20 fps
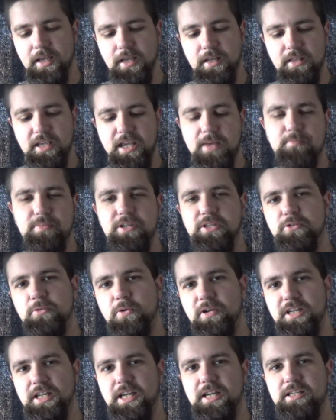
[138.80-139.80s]
The
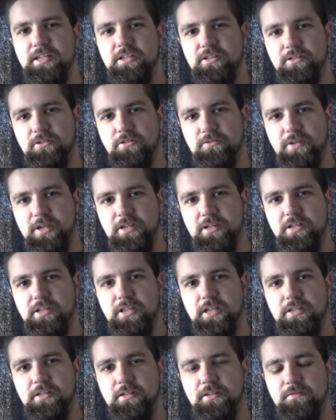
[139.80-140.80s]
MP28 is a direct
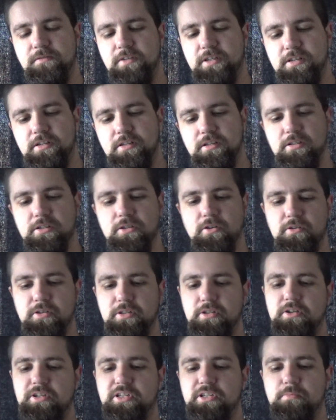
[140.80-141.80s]
descendant of this. It's got a
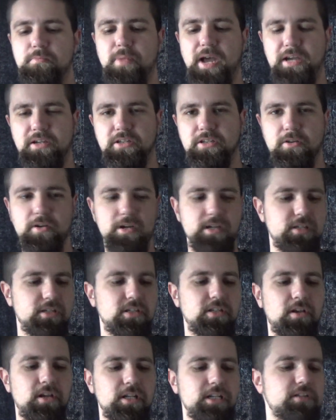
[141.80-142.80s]
nicer back sight and
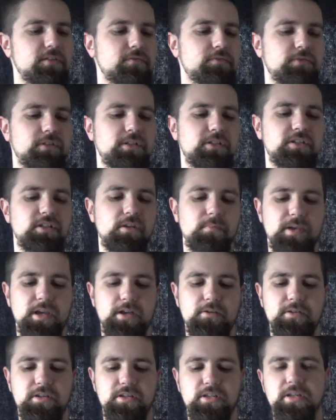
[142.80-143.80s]
slightly different in some
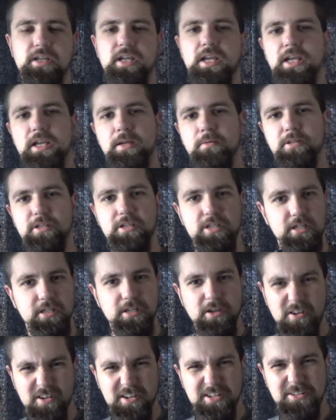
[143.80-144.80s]
areas. But this is
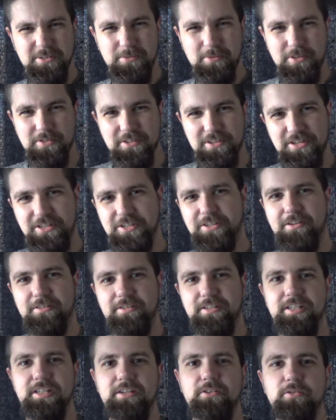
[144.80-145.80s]
kind of the one that
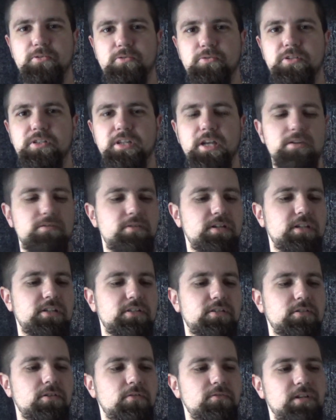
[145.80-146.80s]
started it all, so
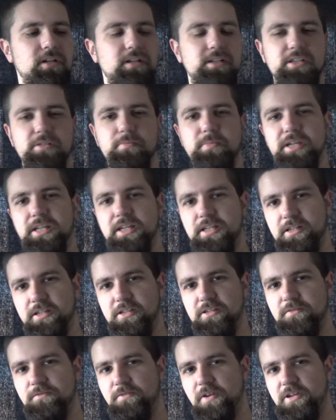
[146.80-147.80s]
historically speaking
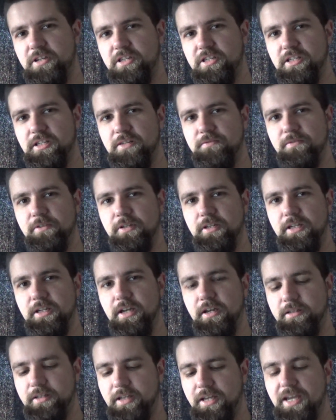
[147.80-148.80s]
it's a very significant
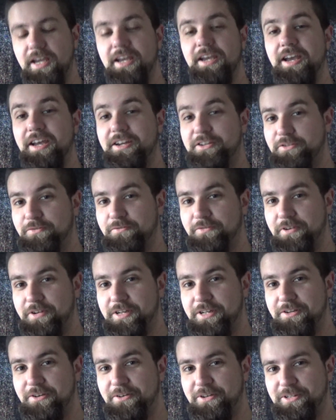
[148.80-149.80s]
gun, and it's a very
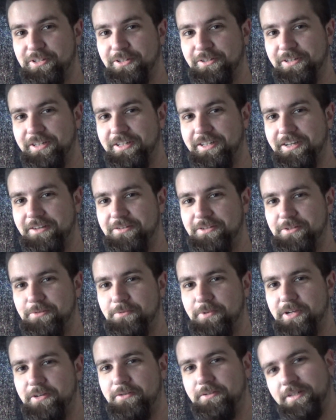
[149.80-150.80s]
nice looking gun as
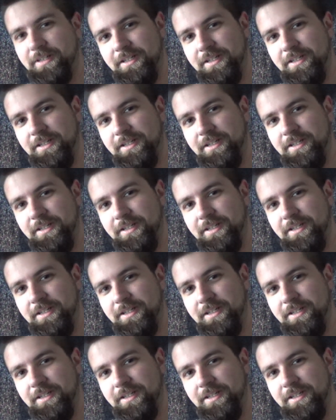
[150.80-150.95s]
well.